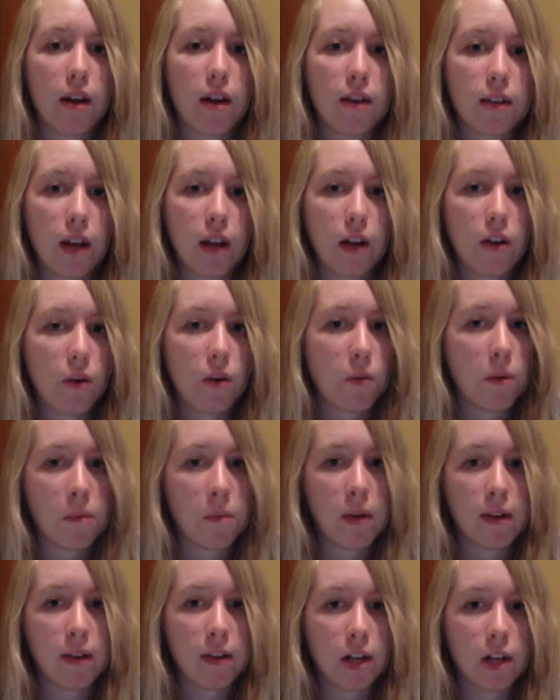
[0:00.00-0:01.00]
And say I don't want
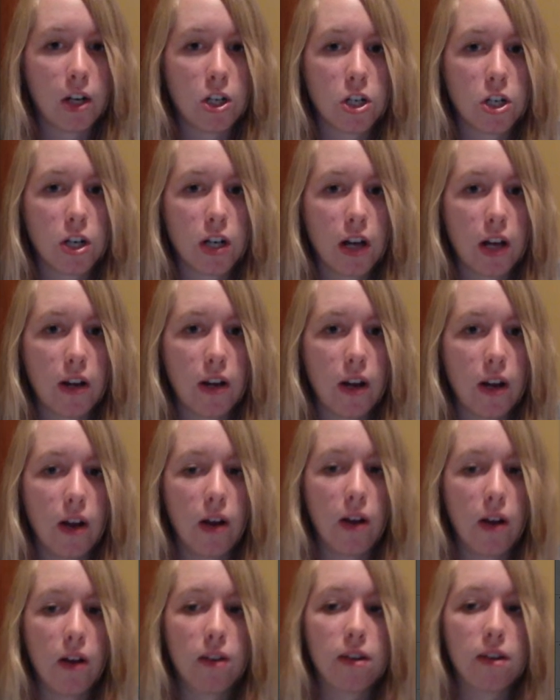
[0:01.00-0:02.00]
my signature down
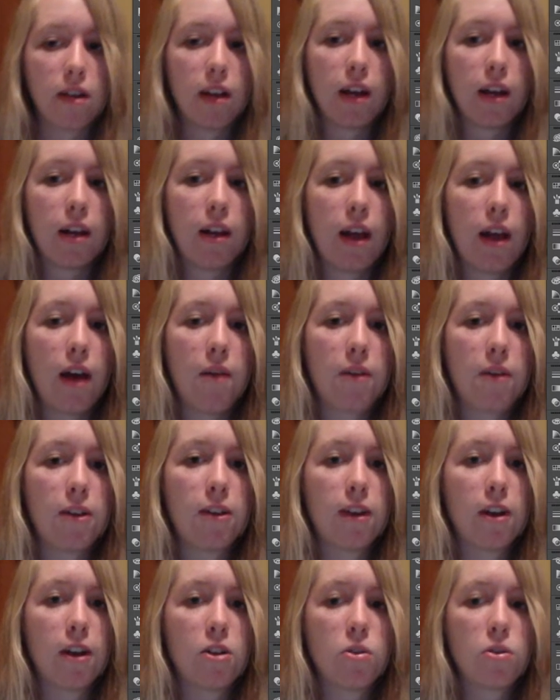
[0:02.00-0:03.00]
here, I'll select that with
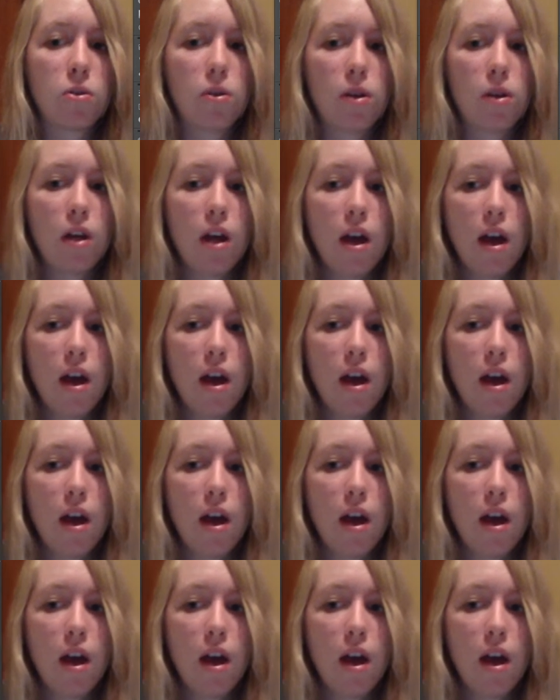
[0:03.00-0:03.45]
Select Tool,